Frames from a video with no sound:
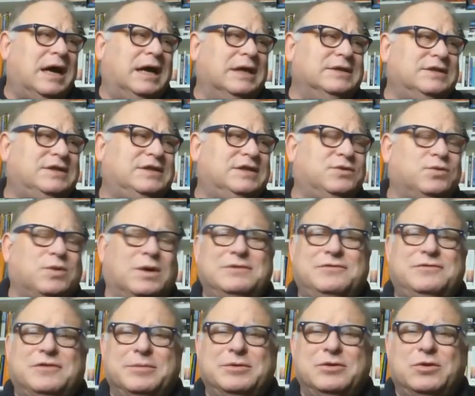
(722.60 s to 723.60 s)
this is one
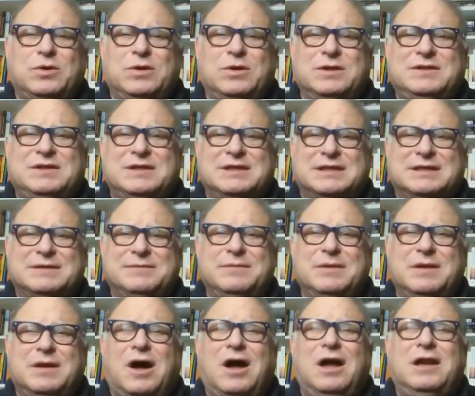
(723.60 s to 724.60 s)
from an old
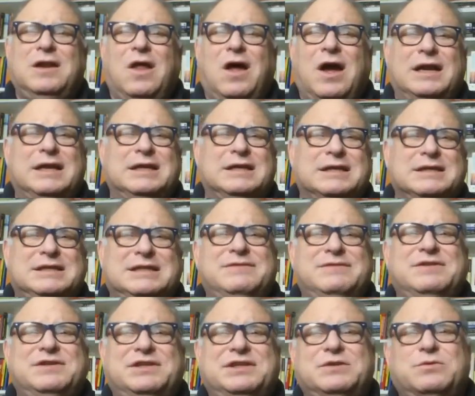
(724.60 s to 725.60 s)
online
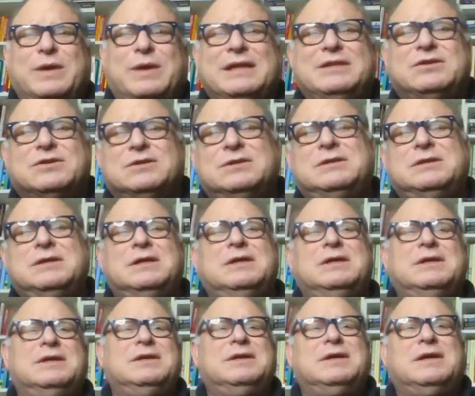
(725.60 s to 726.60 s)
DVD rental
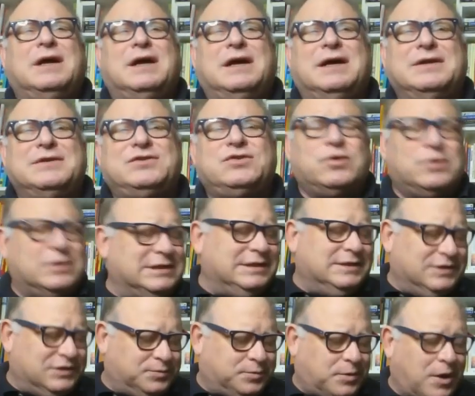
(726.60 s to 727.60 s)
story.
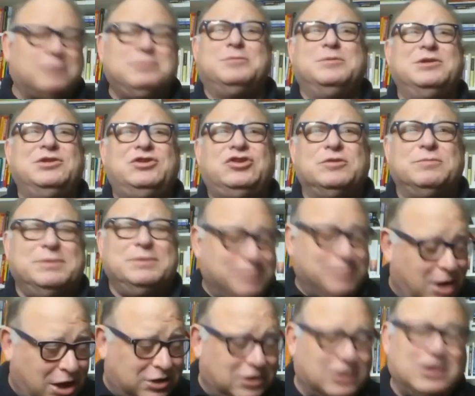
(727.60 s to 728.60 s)
This probably should be
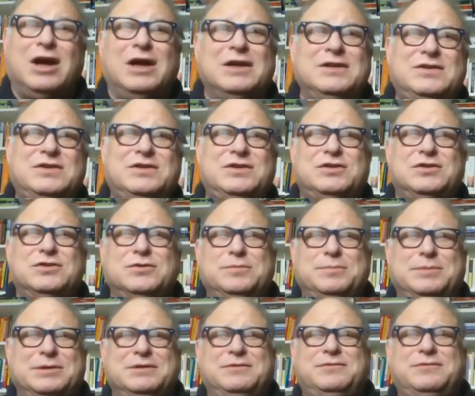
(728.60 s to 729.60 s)
modernized to
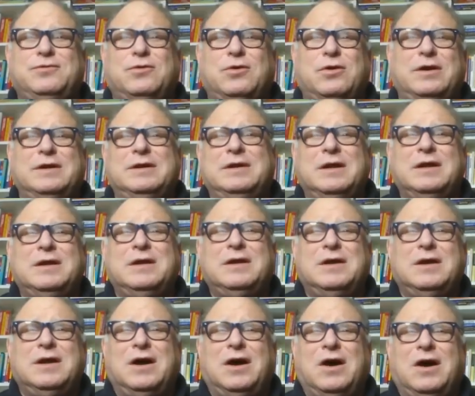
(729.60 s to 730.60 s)
be for an
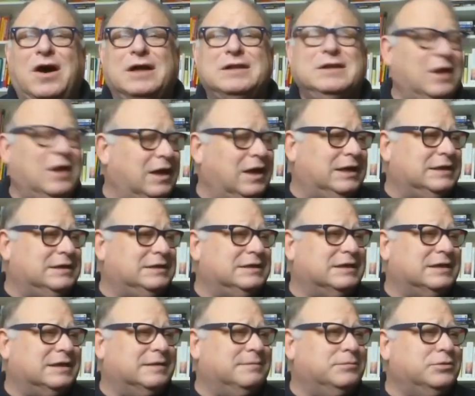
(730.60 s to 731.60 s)
online
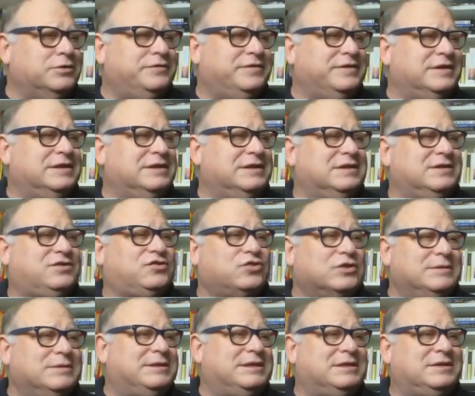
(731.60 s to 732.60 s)
movie
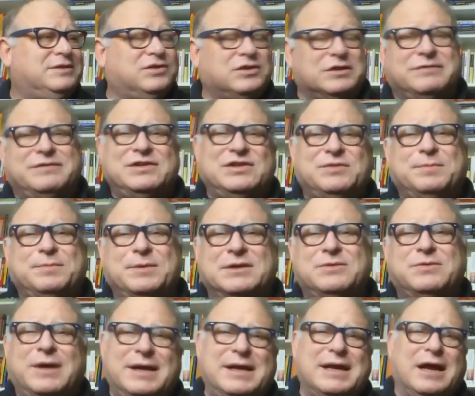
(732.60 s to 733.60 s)
streaming service, but
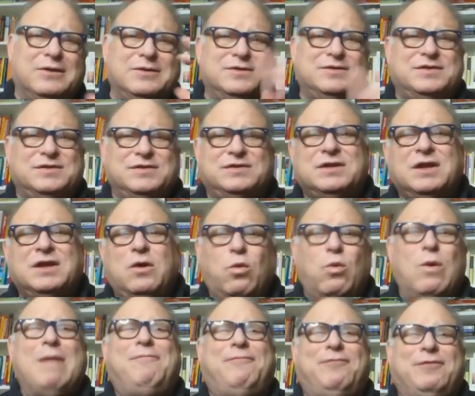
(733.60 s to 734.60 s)
right now this is
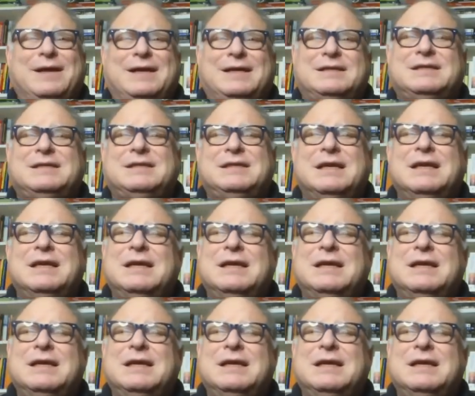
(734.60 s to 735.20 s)
Webflix,